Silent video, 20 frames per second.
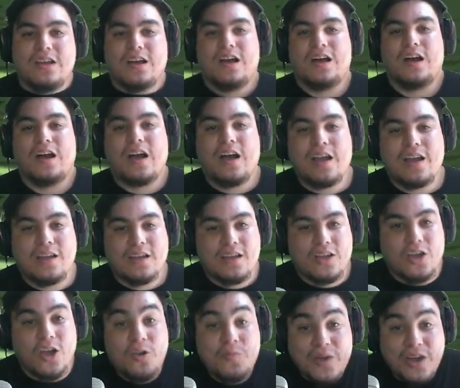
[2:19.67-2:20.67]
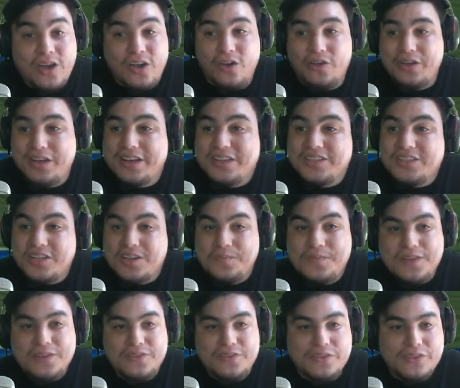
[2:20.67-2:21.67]
uh, Kommo-o, and it's going to
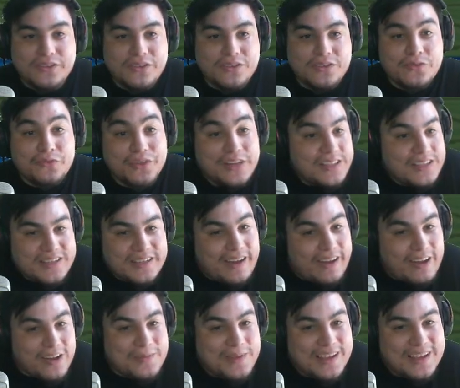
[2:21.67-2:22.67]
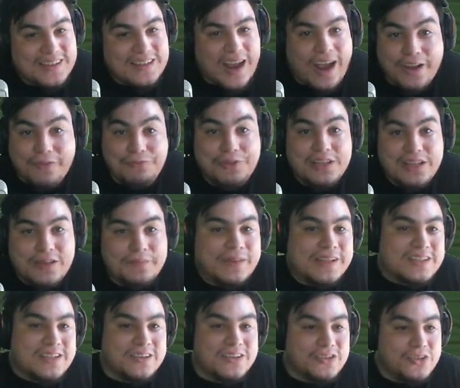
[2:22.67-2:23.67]
be really scary because I really
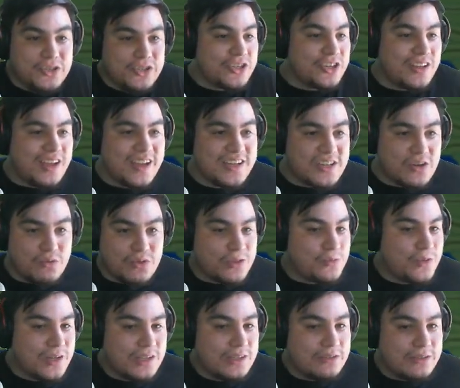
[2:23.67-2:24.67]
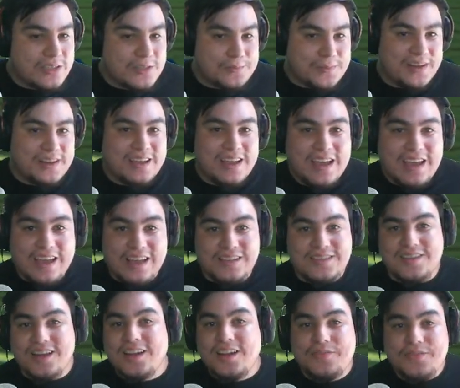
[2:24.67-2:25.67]
meant to neutralize it with Wisp, but it, it's
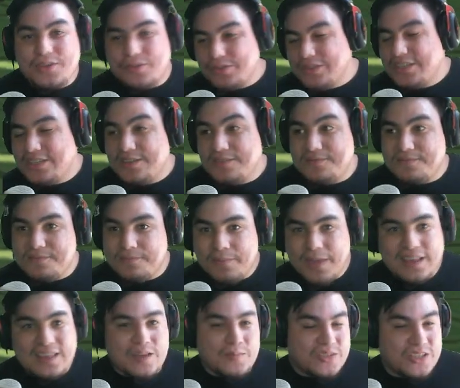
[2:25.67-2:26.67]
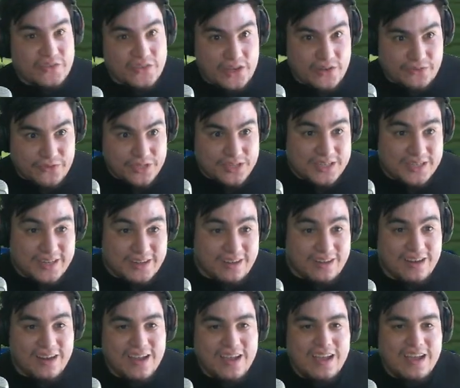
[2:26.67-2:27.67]
not even going to make that much of a difference
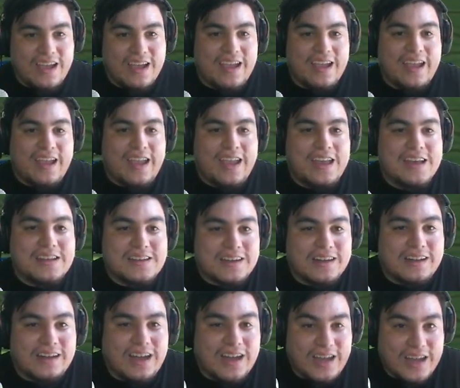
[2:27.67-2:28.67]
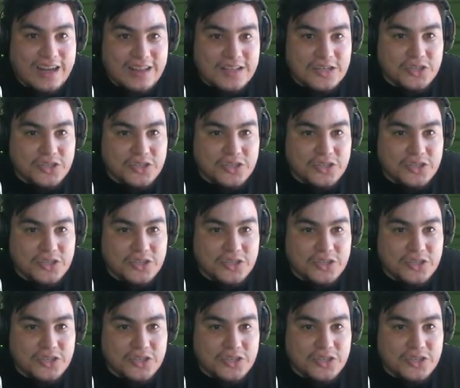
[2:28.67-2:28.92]
here. And uh, I'm going to have to